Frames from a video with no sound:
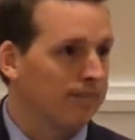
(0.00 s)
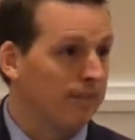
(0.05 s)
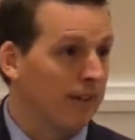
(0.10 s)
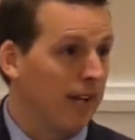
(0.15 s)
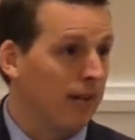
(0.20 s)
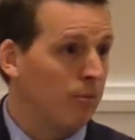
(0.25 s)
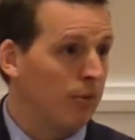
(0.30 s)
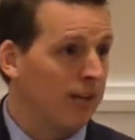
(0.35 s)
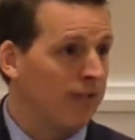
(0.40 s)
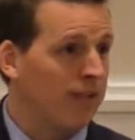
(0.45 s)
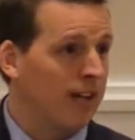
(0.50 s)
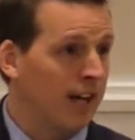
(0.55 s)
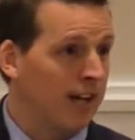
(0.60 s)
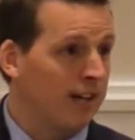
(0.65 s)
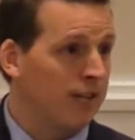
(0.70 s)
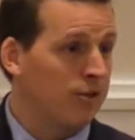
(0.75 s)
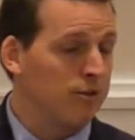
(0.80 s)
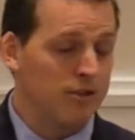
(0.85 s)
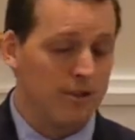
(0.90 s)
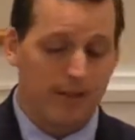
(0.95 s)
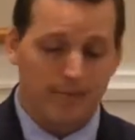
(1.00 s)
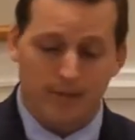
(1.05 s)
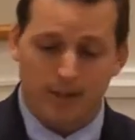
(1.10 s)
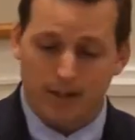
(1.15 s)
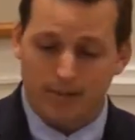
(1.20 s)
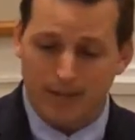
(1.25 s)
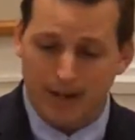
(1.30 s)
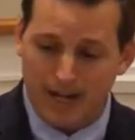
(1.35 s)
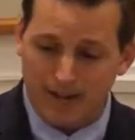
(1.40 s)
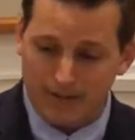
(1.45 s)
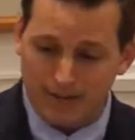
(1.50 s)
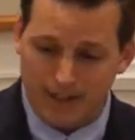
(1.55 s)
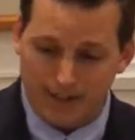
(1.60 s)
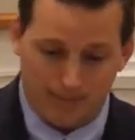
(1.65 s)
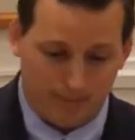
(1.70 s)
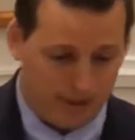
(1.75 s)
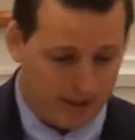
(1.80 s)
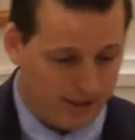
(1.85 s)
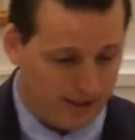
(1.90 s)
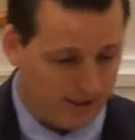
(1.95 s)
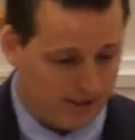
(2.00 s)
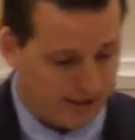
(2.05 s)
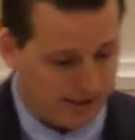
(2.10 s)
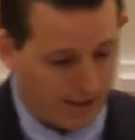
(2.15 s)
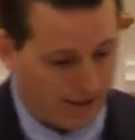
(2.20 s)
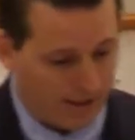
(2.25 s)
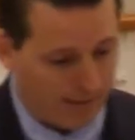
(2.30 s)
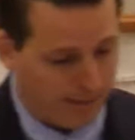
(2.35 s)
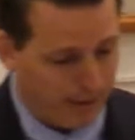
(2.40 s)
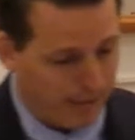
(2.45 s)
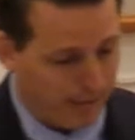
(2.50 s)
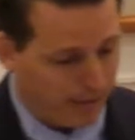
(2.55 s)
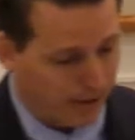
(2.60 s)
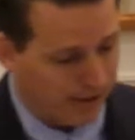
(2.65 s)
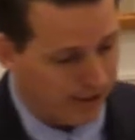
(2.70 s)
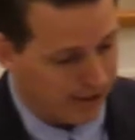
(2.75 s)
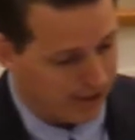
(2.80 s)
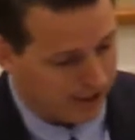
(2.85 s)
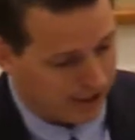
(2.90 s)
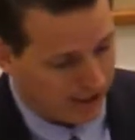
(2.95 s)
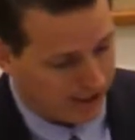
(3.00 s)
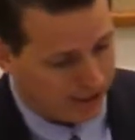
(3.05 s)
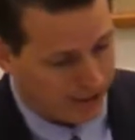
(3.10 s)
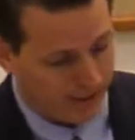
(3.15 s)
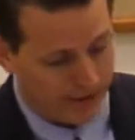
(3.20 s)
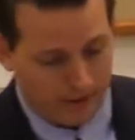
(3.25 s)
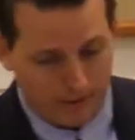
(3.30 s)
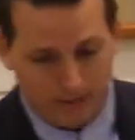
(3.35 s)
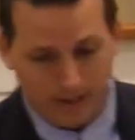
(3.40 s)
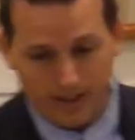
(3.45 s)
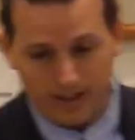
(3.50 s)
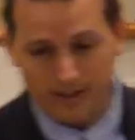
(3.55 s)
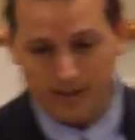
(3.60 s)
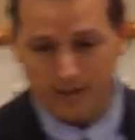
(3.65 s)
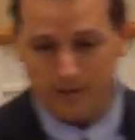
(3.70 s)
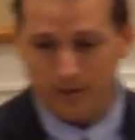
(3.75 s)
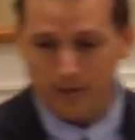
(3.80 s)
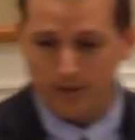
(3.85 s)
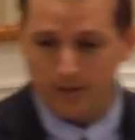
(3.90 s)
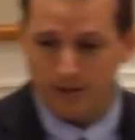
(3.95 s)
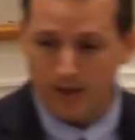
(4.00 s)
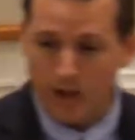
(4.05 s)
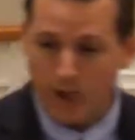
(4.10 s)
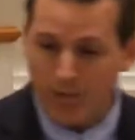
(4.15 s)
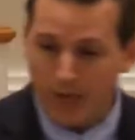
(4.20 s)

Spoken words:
And we've got to do something about that because there are people in this country who need the truth.